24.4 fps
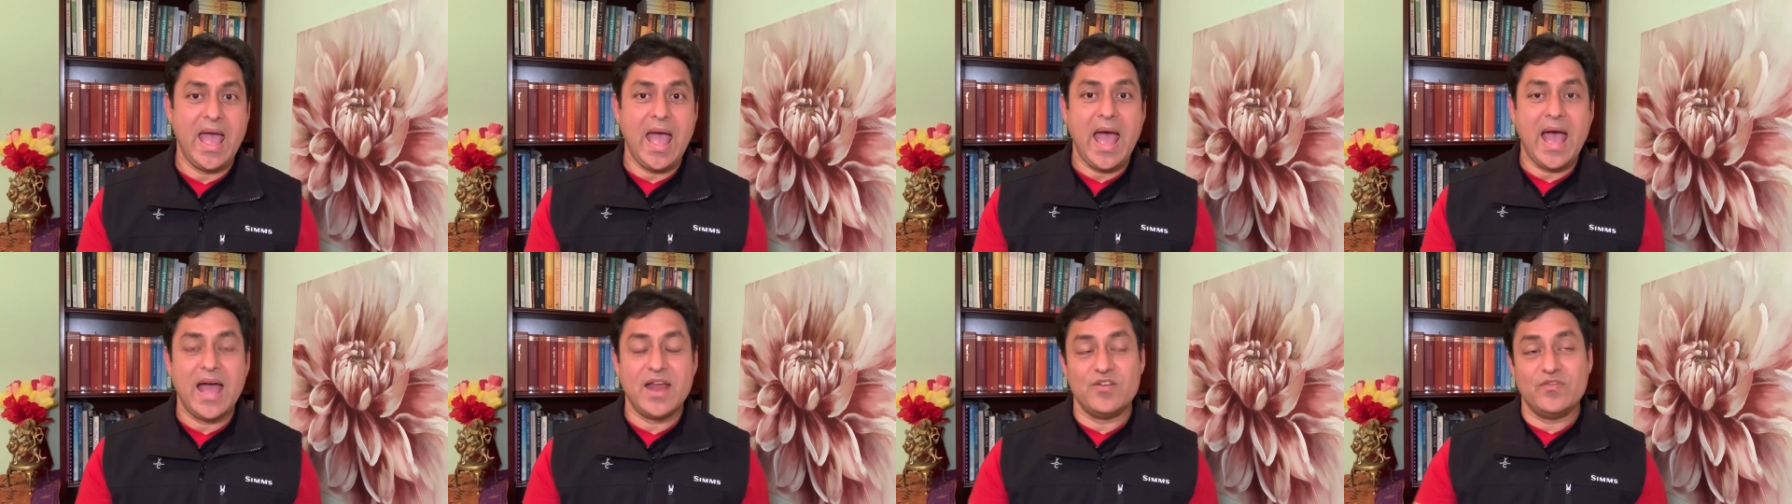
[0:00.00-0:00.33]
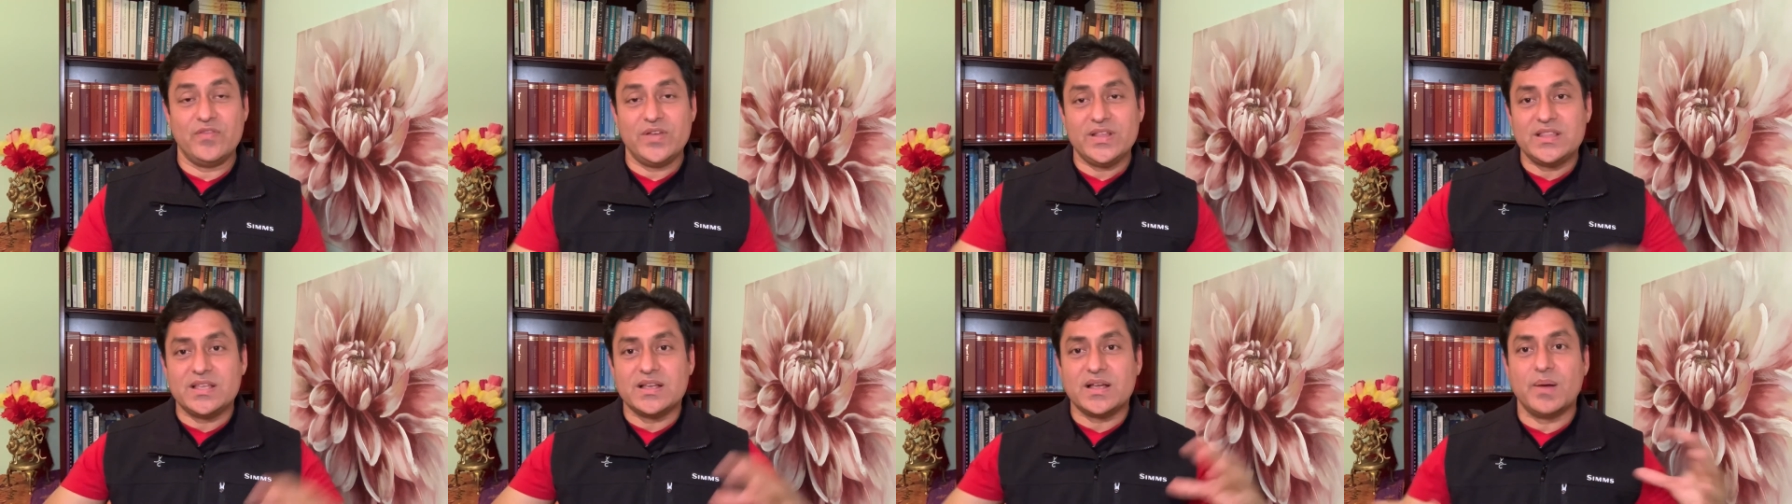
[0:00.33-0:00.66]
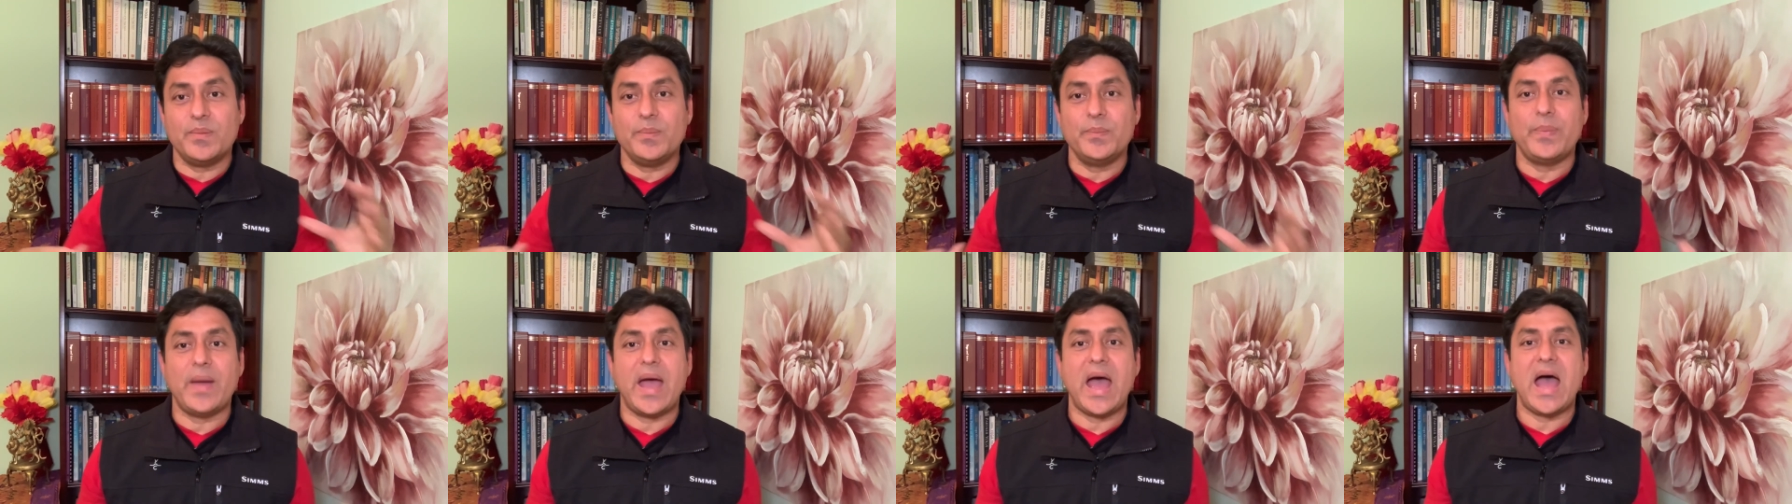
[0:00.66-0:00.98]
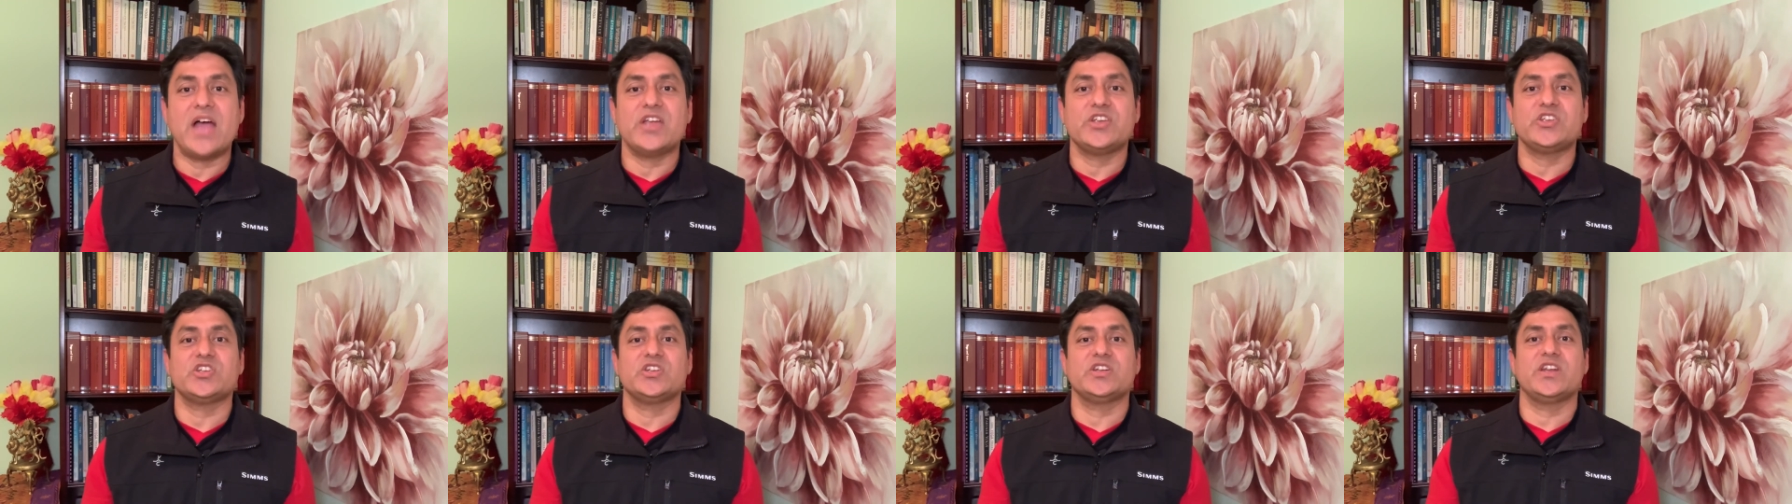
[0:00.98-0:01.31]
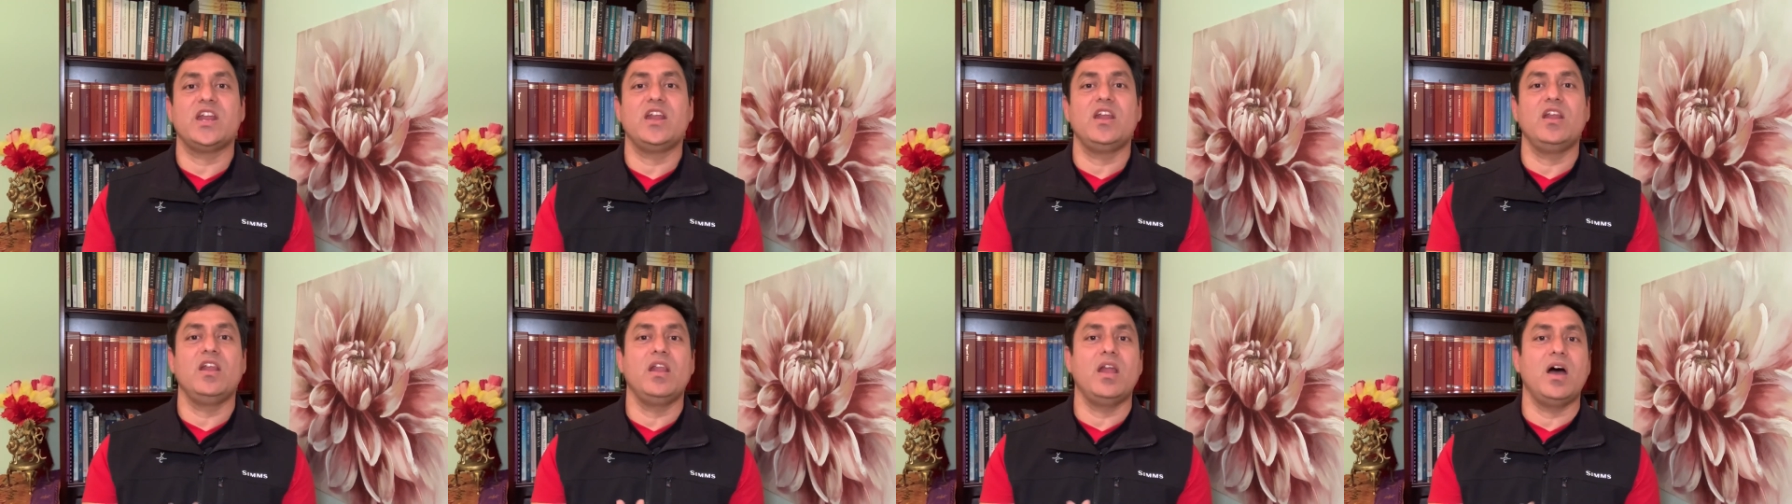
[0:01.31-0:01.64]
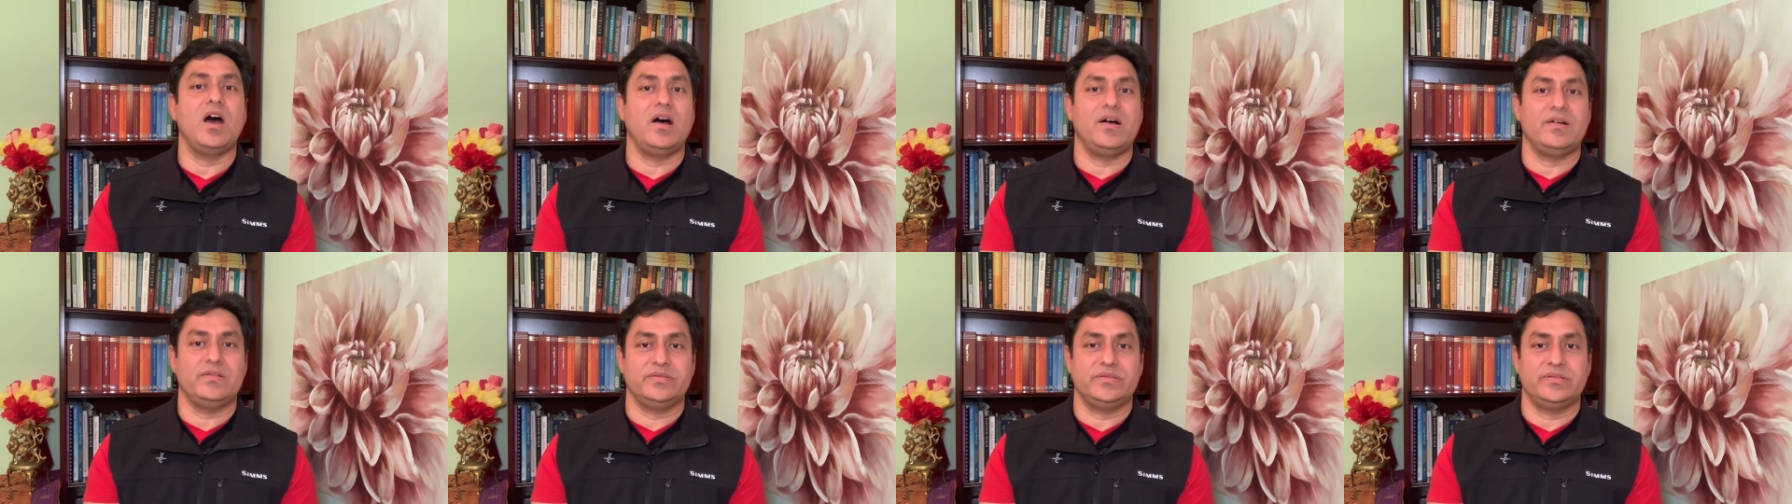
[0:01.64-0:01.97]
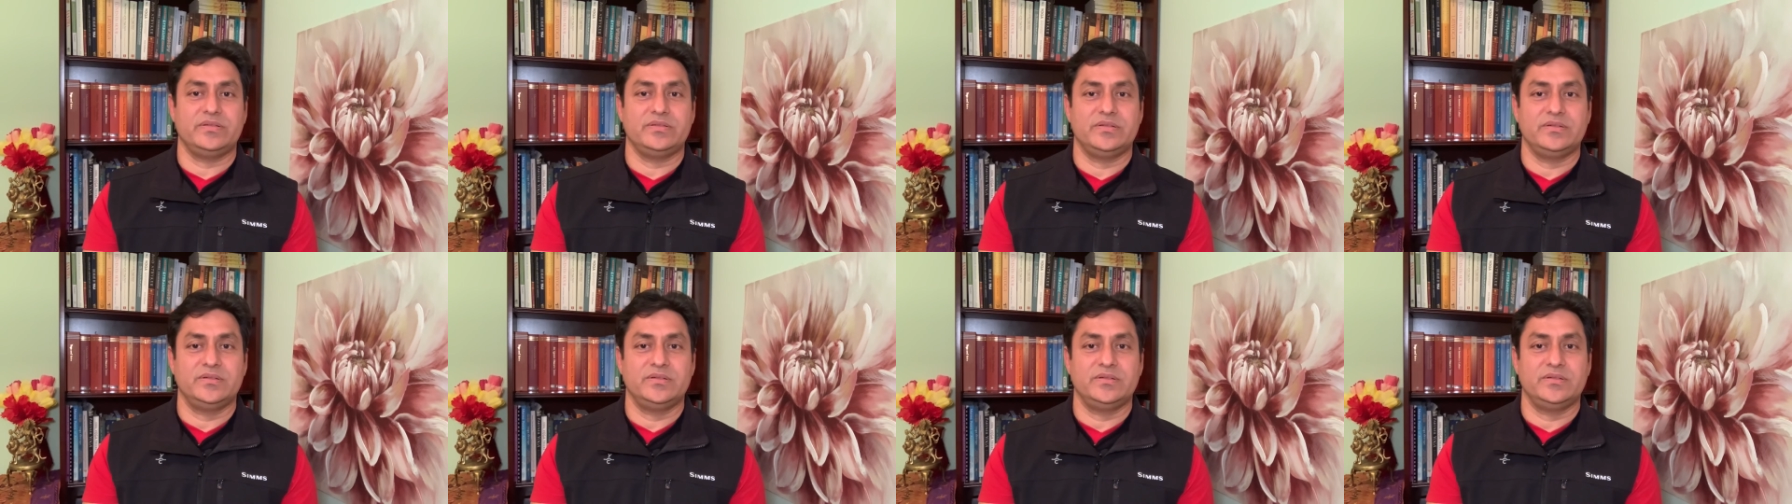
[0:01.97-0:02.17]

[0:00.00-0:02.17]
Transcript: and with compassion and love